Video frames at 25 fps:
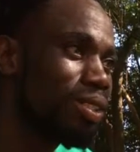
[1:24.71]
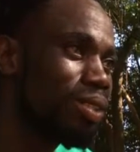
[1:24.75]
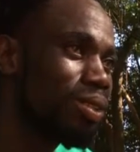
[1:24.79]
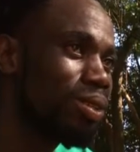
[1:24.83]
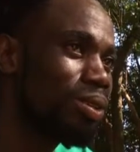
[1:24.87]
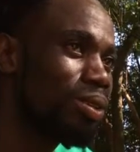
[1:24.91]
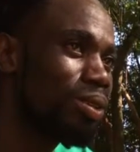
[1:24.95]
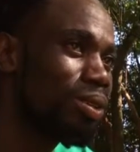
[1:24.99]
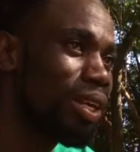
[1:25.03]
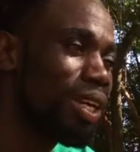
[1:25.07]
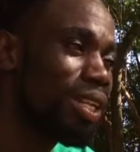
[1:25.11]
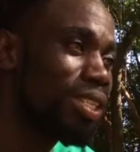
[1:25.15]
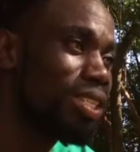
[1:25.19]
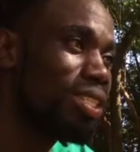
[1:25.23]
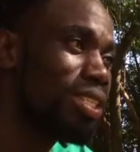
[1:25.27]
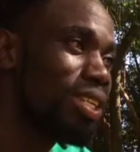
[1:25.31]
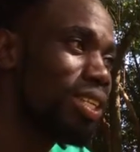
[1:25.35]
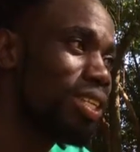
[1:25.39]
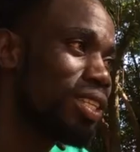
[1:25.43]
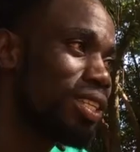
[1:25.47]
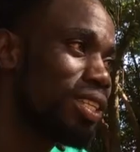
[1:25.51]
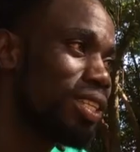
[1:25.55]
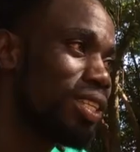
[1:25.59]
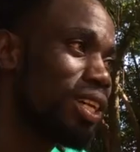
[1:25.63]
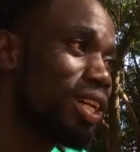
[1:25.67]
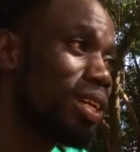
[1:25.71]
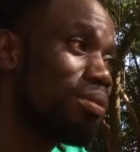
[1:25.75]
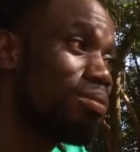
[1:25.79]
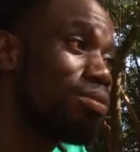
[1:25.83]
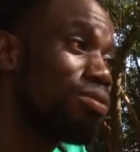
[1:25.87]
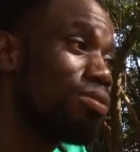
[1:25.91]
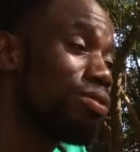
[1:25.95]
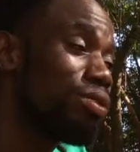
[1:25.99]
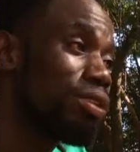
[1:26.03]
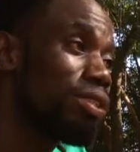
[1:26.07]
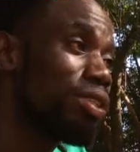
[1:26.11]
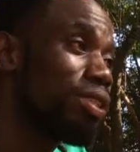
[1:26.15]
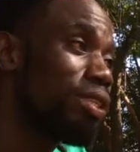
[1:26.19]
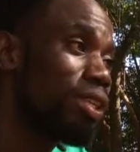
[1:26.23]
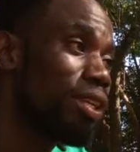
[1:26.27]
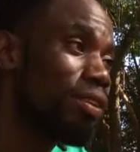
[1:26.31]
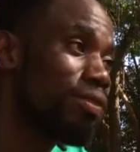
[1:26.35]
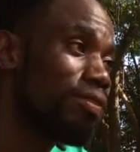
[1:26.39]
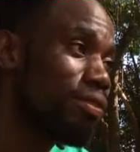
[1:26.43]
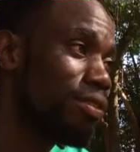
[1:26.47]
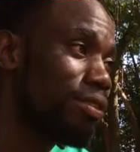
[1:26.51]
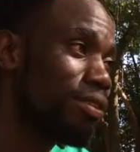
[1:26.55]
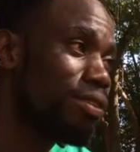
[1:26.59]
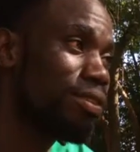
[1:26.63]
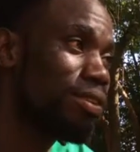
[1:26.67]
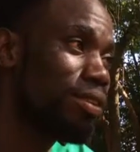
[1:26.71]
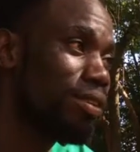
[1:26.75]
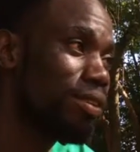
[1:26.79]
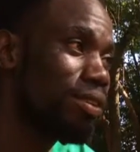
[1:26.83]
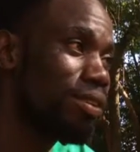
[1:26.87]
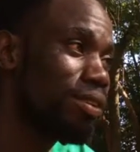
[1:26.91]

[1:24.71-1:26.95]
so I started up to senior four.